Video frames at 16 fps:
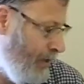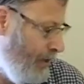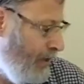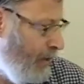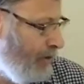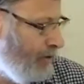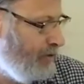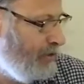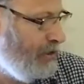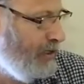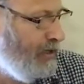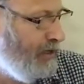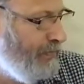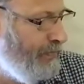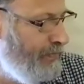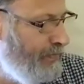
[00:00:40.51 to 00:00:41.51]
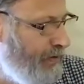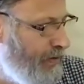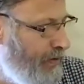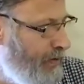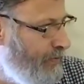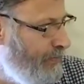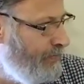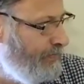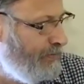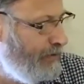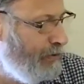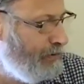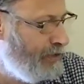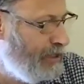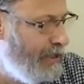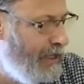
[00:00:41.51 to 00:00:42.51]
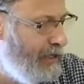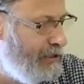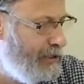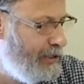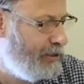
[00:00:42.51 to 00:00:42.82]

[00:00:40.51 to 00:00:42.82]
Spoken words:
And there was a lady